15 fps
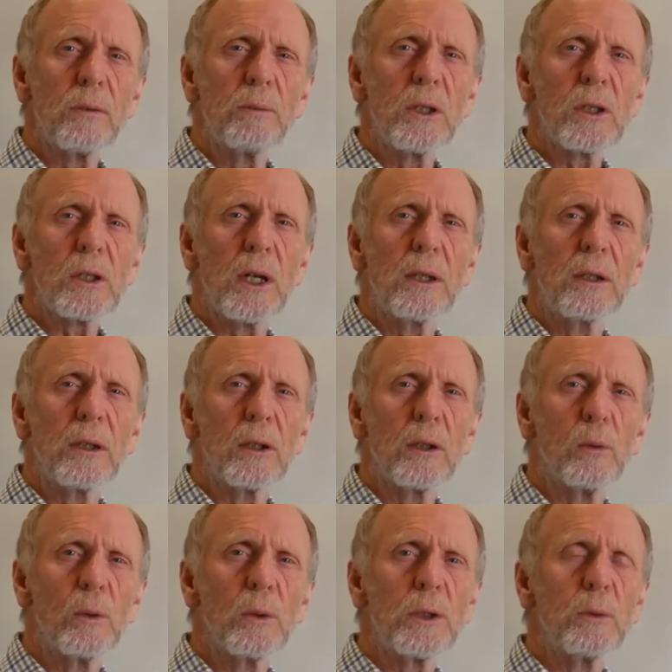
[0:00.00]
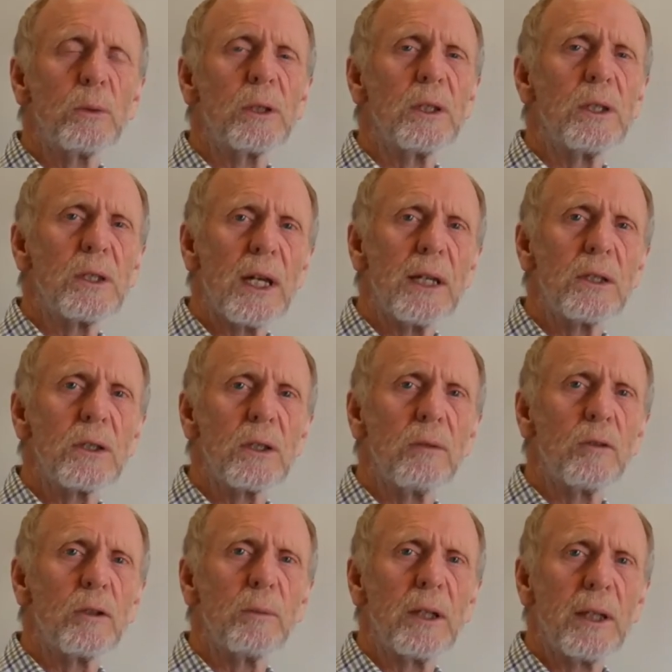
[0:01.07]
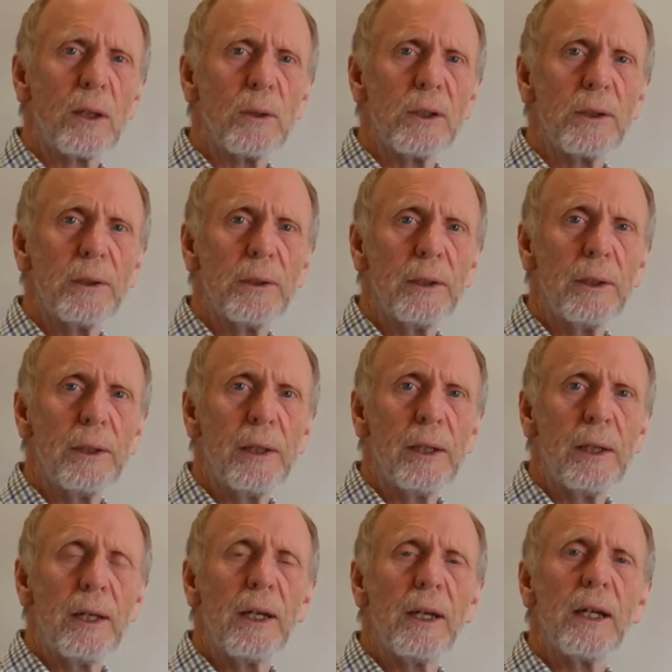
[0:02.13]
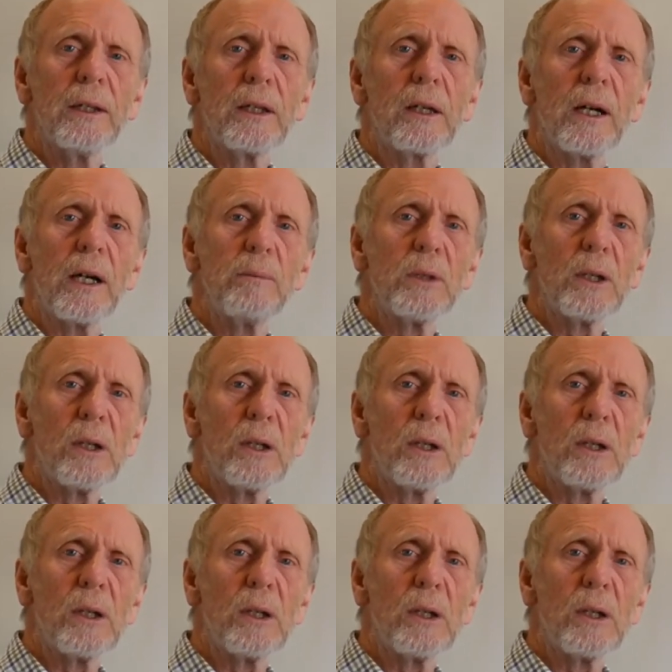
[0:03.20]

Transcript: from the sun that the water would condense and form a liquid. And the carbon